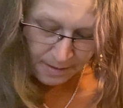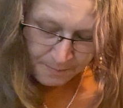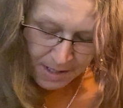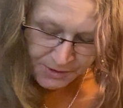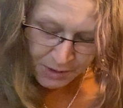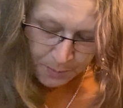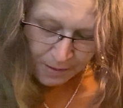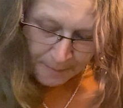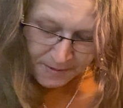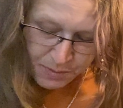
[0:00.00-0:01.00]
magical
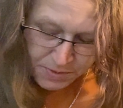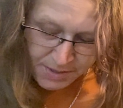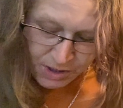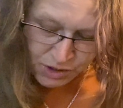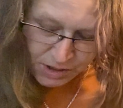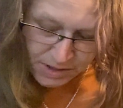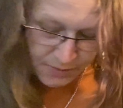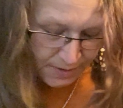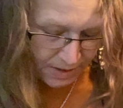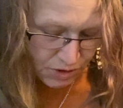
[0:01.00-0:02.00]
properties, protection,
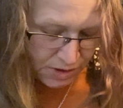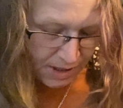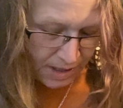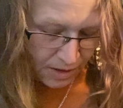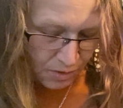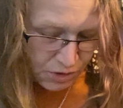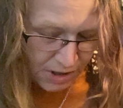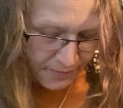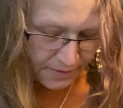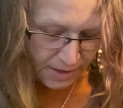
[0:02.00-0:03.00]
divination, and
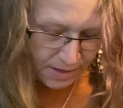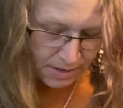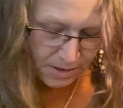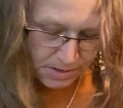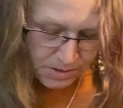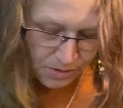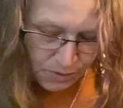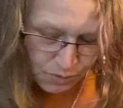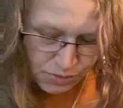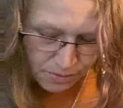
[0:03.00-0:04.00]
longevity. So
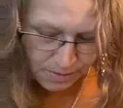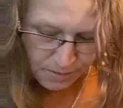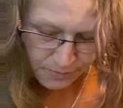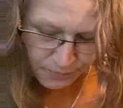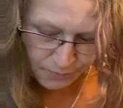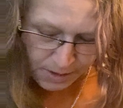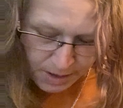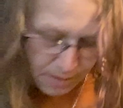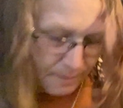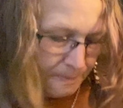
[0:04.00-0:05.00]
those are the three